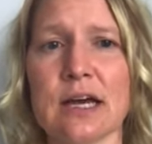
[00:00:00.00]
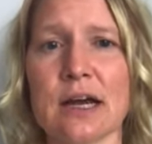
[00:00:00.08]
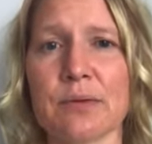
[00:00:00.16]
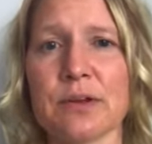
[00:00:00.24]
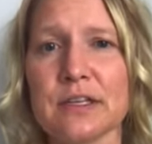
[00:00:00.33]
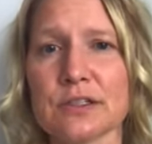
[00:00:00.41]

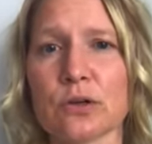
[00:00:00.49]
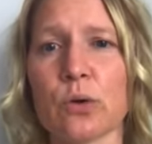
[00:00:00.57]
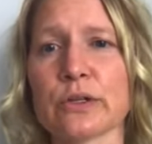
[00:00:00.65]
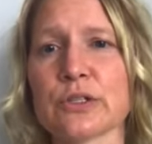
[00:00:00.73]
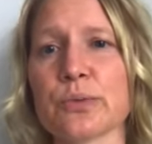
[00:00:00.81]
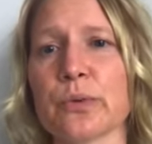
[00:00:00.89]
his
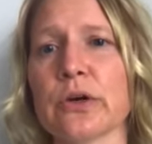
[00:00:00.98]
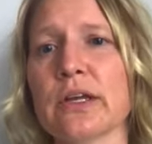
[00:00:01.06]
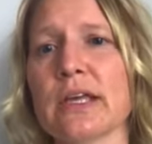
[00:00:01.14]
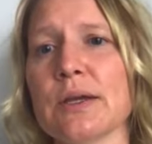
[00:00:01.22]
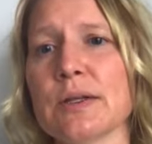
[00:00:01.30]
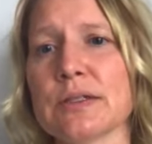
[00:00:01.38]
coursework,
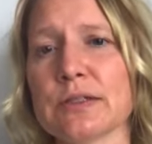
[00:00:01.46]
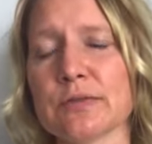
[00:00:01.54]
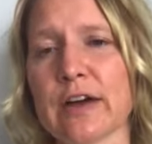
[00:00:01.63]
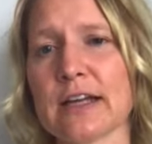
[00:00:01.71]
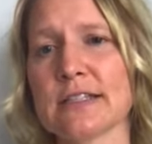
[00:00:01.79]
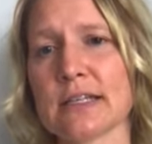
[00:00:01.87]
he
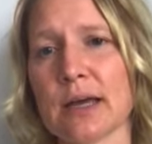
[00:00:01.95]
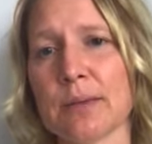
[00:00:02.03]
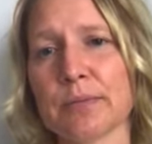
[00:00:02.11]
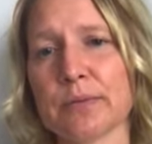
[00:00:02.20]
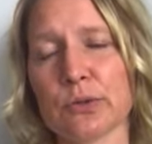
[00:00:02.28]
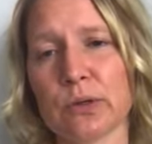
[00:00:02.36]
divides it up
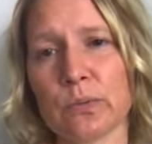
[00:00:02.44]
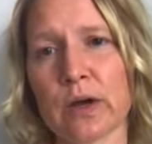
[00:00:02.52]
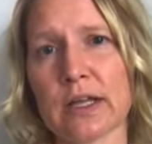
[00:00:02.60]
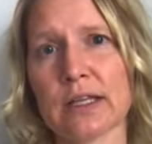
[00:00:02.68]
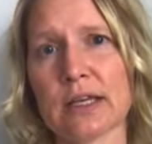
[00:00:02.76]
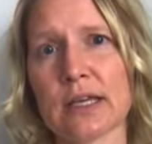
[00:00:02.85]
between what
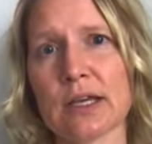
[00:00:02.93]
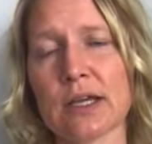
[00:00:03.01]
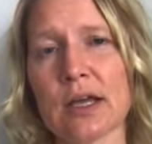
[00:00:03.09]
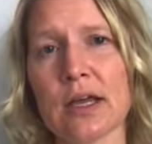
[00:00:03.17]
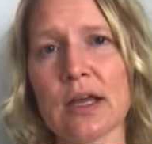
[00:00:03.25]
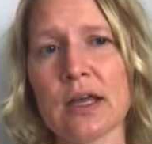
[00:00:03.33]
he
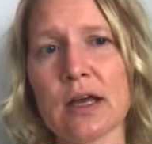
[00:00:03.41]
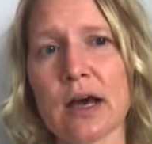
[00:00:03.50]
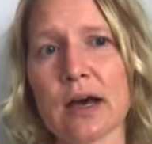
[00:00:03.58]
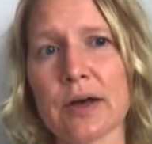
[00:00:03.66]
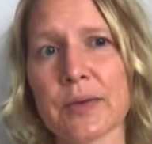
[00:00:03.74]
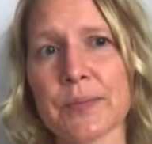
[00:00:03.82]

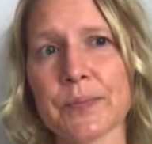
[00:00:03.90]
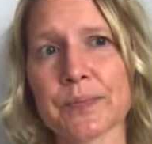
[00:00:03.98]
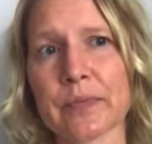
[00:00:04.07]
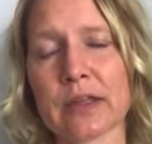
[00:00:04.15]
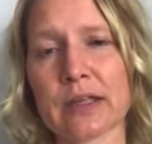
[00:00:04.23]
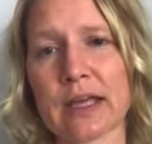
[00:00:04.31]

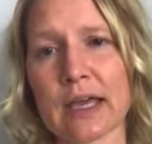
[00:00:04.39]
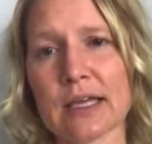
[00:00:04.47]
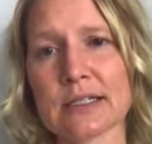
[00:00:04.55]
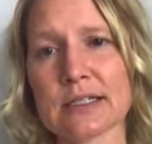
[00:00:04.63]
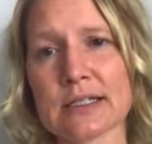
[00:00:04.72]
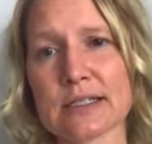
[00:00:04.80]

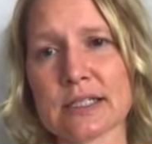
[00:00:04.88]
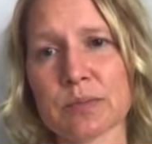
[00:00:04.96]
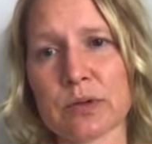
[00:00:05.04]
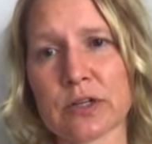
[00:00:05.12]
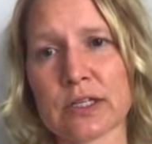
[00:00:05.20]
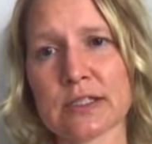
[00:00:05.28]
gained as
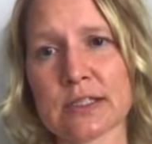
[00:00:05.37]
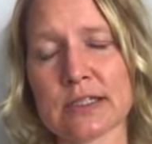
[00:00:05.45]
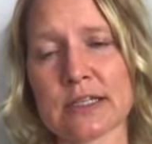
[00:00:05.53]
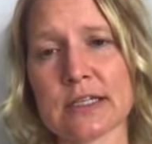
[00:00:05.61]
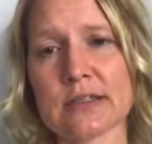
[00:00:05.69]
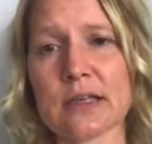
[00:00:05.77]
experiences
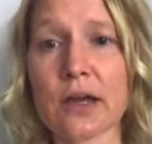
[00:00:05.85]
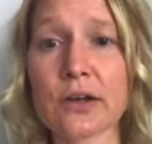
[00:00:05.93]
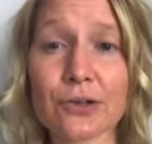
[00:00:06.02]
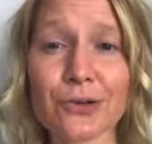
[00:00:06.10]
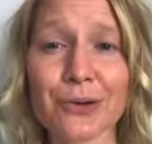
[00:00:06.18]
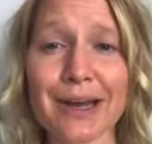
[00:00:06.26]
in his
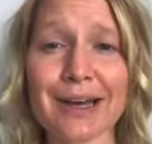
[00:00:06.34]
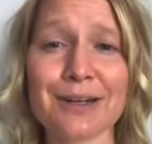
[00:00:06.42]
undergrad and